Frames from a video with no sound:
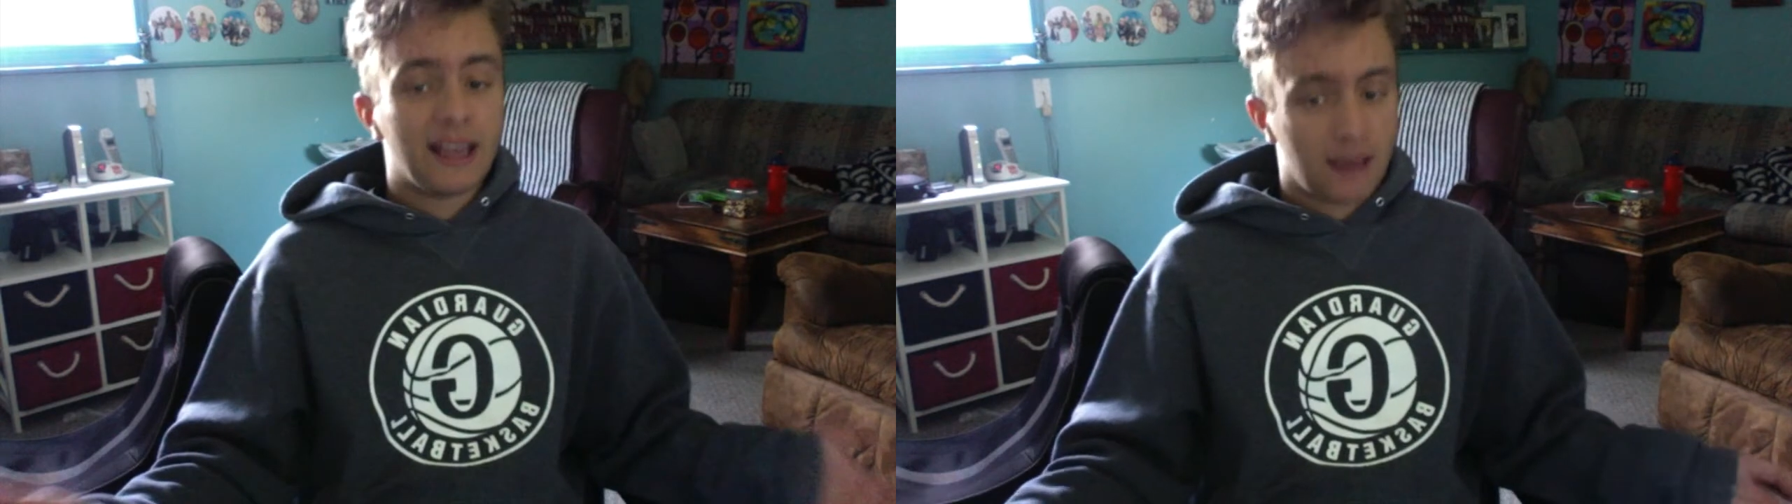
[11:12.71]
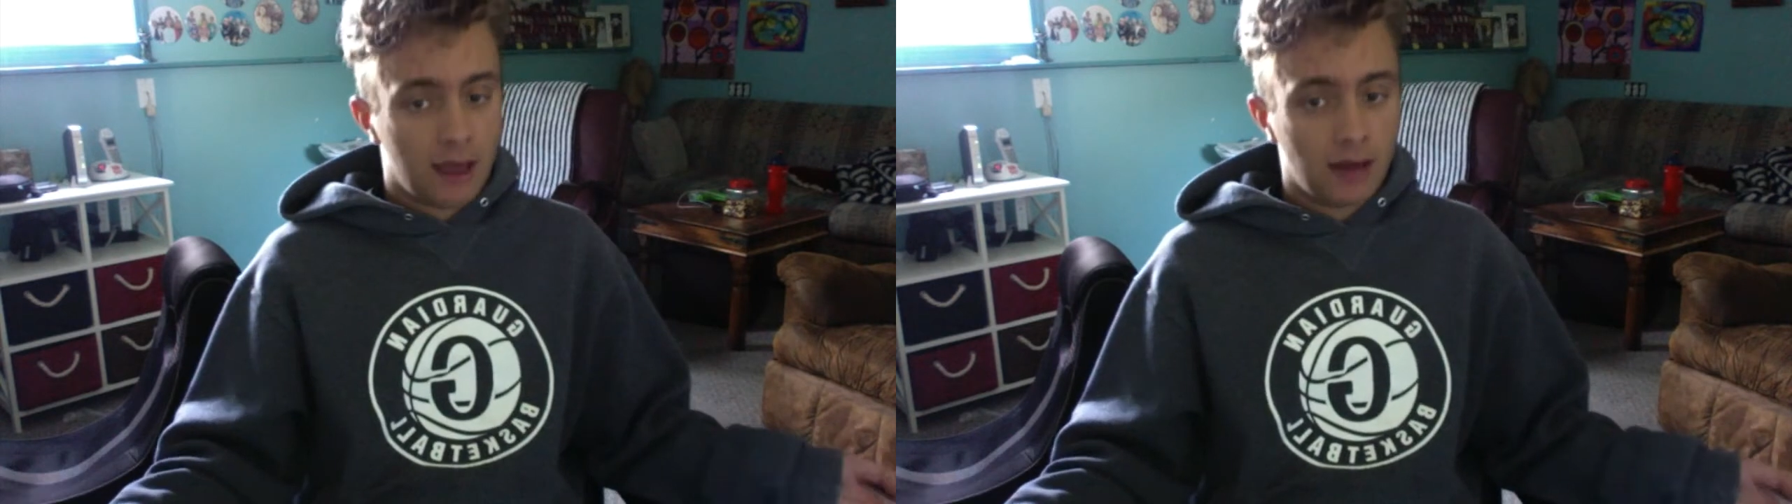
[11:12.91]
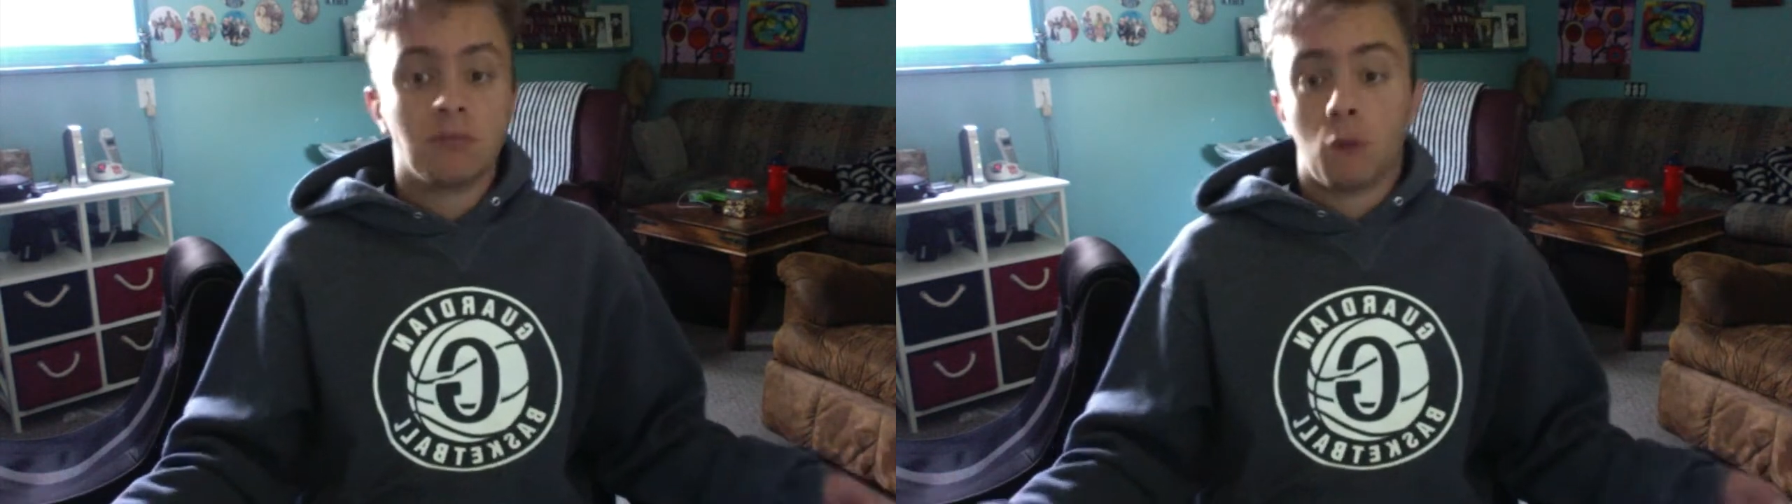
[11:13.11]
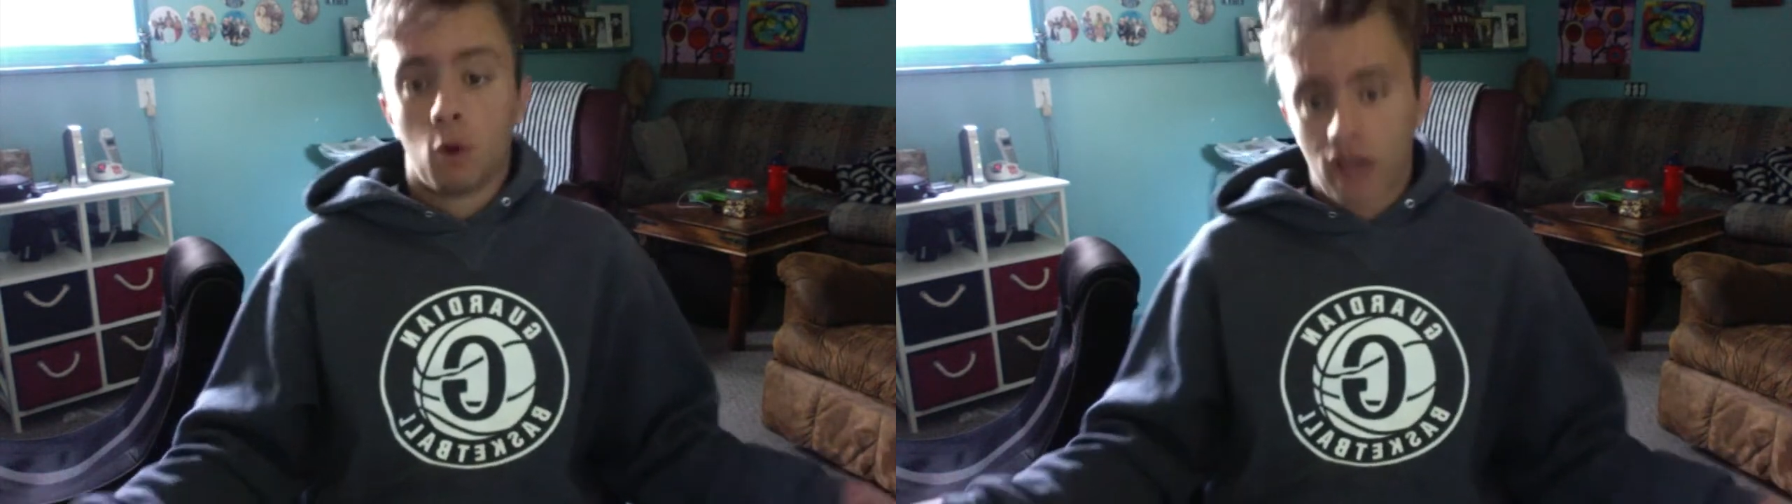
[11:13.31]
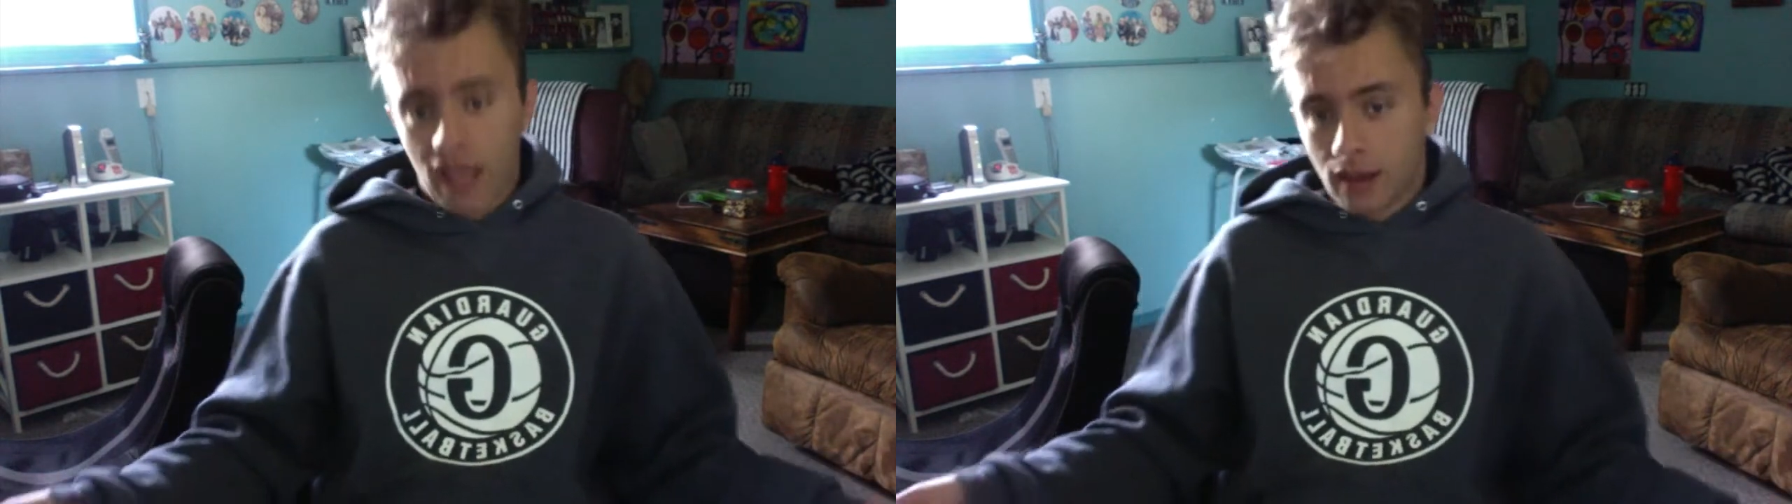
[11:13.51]
cut.
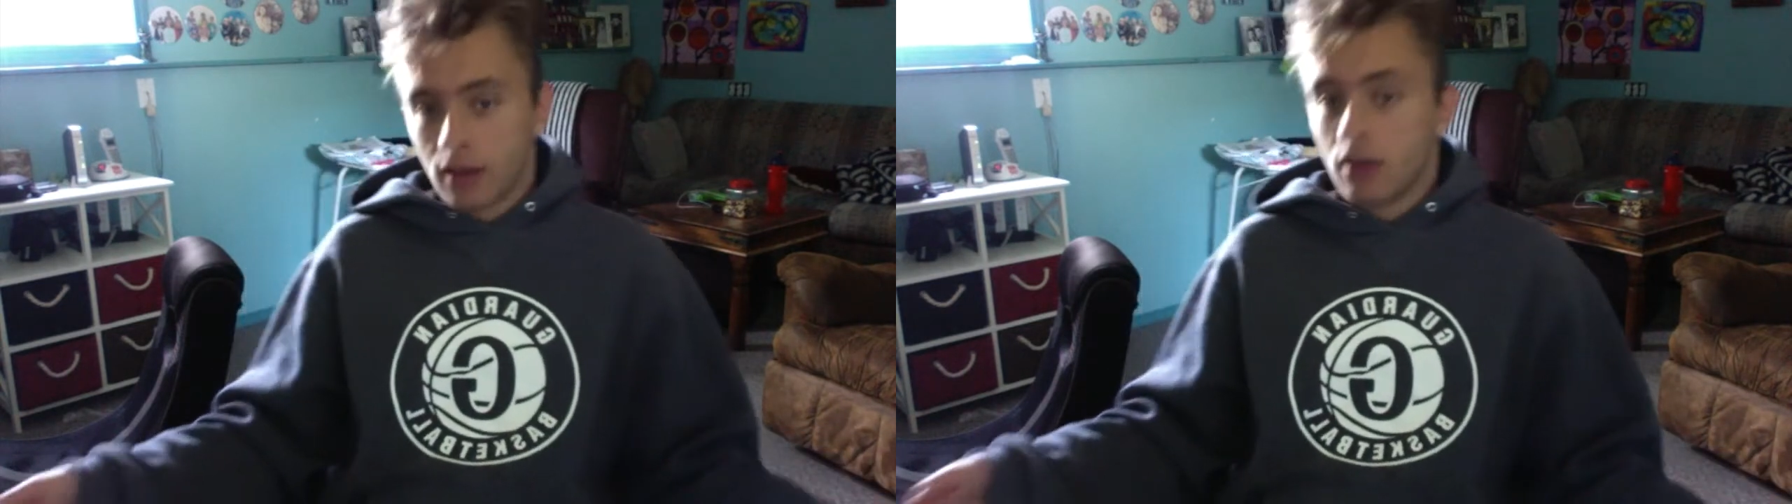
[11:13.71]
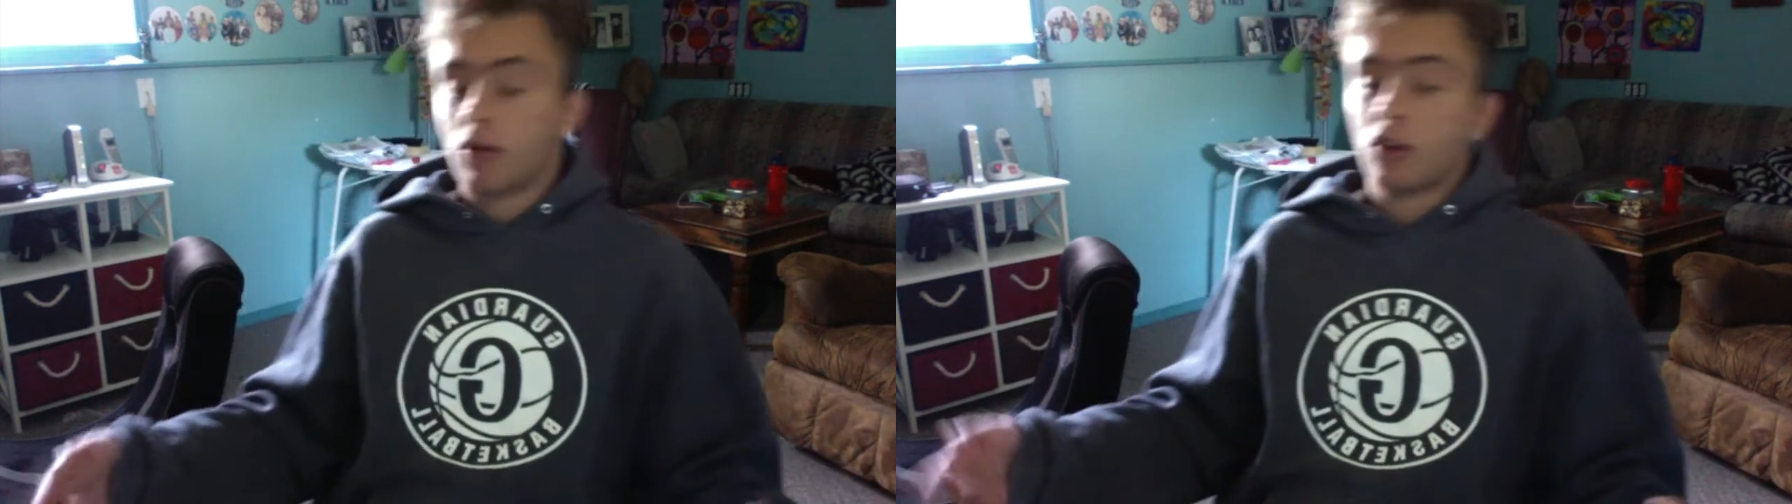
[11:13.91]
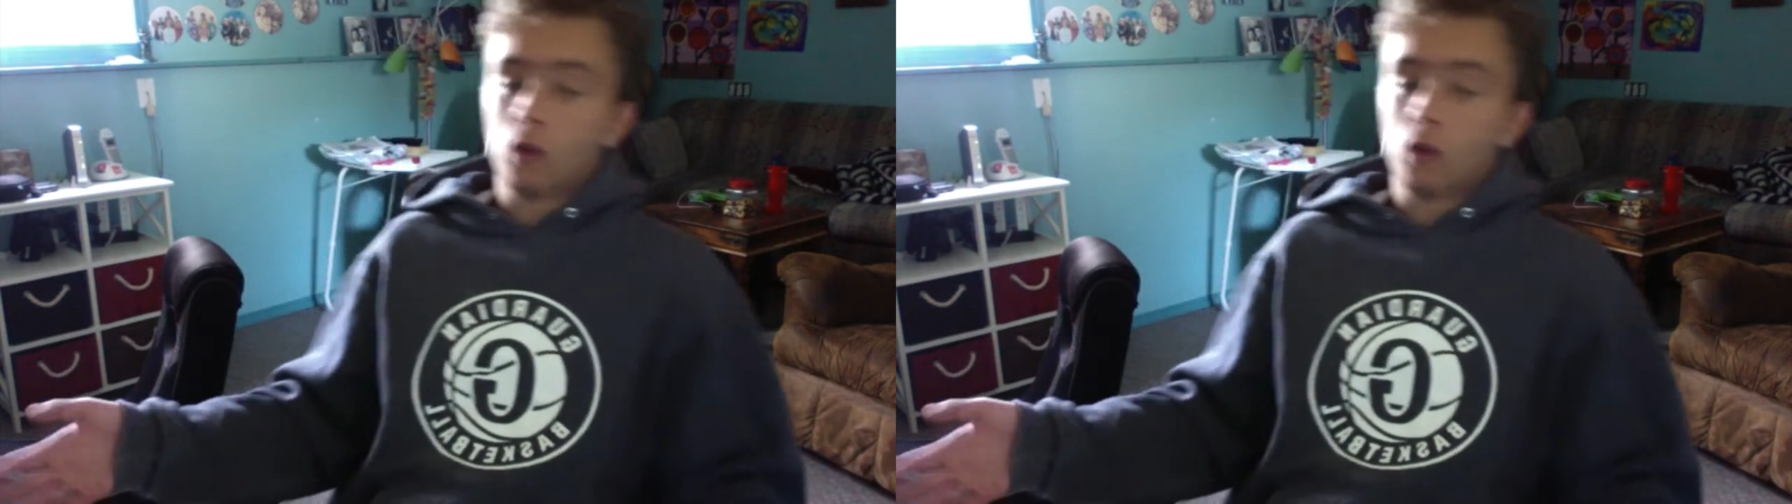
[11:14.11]
Okay. Grade